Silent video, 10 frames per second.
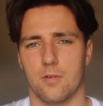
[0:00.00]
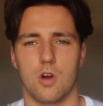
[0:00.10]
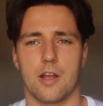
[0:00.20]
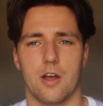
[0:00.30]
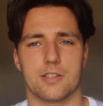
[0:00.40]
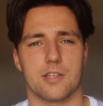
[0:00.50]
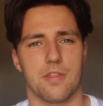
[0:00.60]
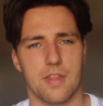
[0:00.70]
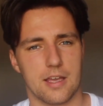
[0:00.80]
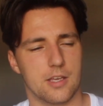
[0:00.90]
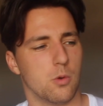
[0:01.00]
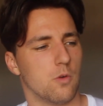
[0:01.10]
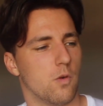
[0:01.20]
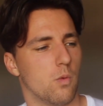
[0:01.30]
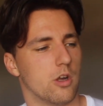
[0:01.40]
Right guys, so thank you all
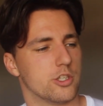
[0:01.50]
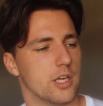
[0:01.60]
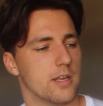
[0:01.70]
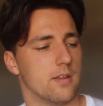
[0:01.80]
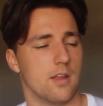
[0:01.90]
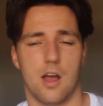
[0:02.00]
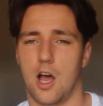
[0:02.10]
for watching.